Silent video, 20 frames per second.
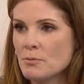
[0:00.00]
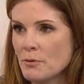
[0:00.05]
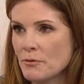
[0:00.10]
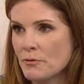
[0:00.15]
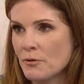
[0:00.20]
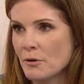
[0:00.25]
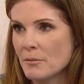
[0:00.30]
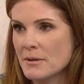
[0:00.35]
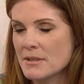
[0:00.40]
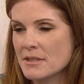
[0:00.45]

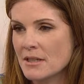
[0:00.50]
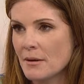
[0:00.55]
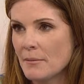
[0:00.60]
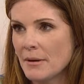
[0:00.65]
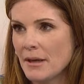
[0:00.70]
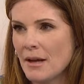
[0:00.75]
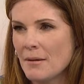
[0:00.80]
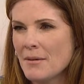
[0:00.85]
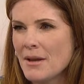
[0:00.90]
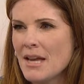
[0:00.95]
performance
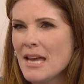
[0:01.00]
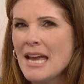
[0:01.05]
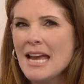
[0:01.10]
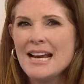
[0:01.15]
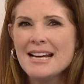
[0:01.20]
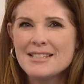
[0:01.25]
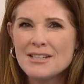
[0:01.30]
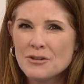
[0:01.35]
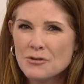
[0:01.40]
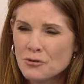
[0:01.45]
coming up. Yeah.
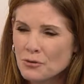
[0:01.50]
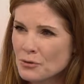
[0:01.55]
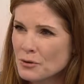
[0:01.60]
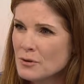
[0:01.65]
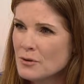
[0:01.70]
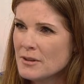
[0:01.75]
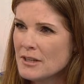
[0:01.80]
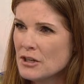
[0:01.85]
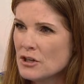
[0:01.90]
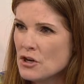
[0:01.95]
Is it
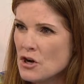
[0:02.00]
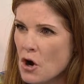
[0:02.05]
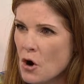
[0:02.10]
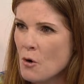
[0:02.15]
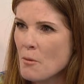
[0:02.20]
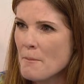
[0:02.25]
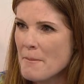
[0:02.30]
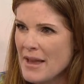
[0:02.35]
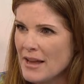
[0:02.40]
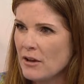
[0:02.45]
true that
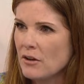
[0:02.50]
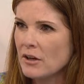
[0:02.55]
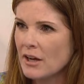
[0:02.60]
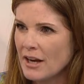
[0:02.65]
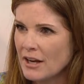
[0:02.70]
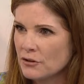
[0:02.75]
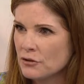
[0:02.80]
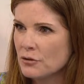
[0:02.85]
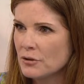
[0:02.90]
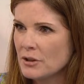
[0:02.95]
no male
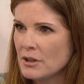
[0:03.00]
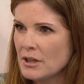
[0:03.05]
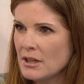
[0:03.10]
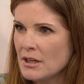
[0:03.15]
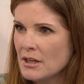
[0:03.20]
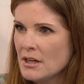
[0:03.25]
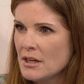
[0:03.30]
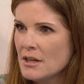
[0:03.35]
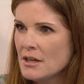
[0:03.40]
country